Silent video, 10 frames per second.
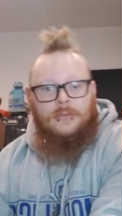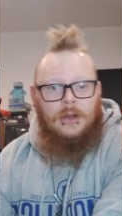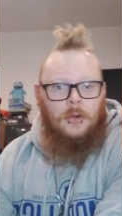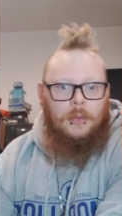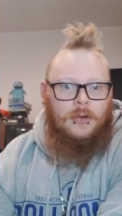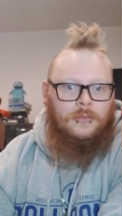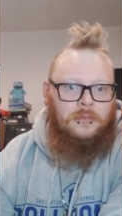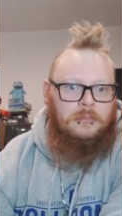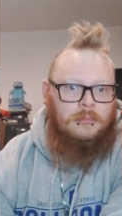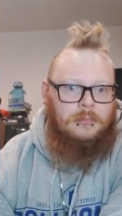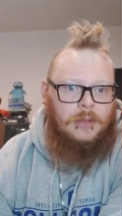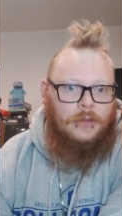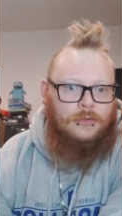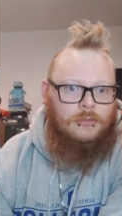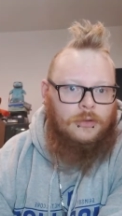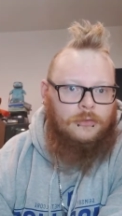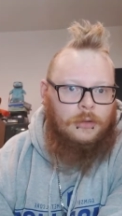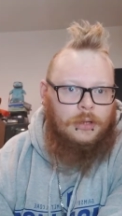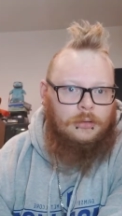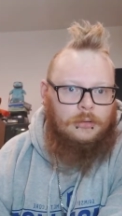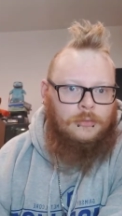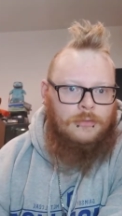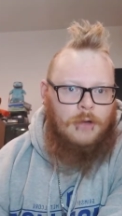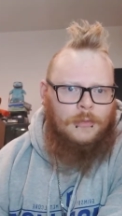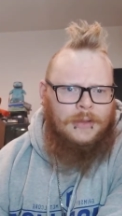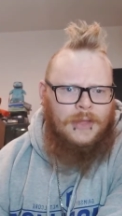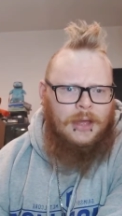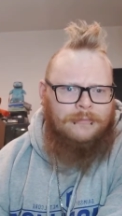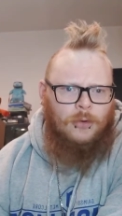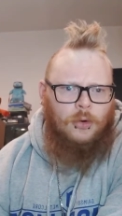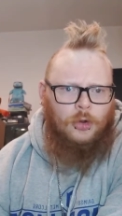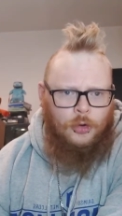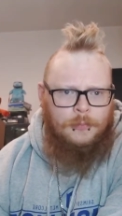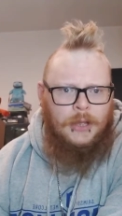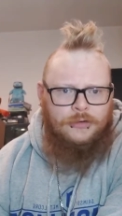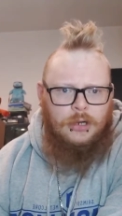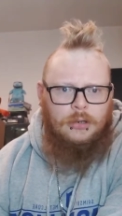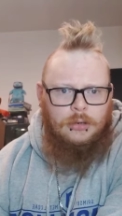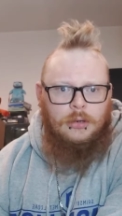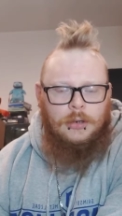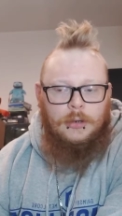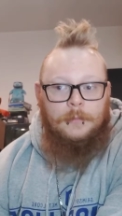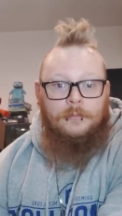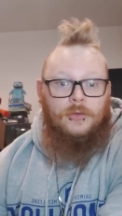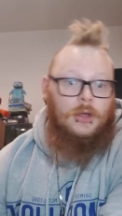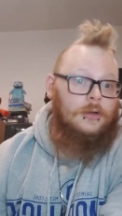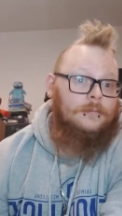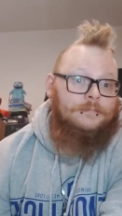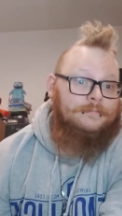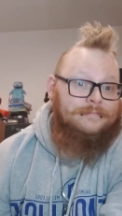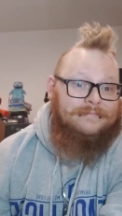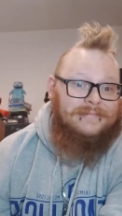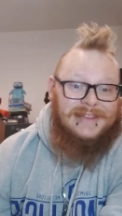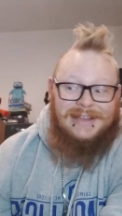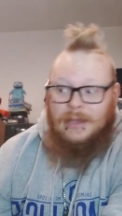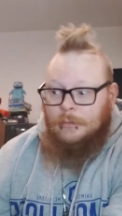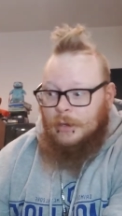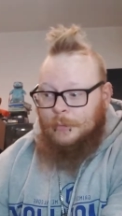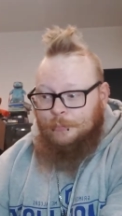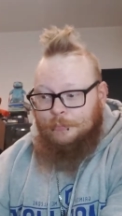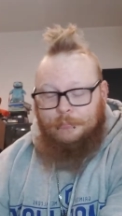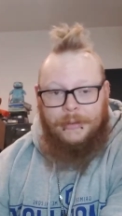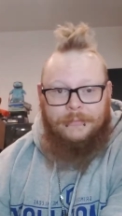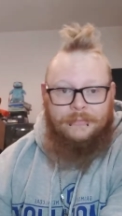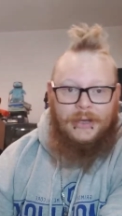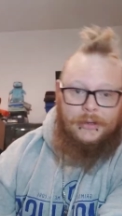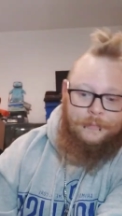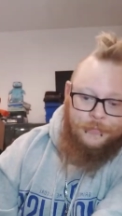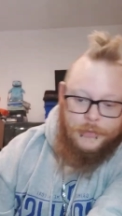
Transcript: with a little bit of Essos was thrown in there for good measure. So yeah, I'm a bit of a fan.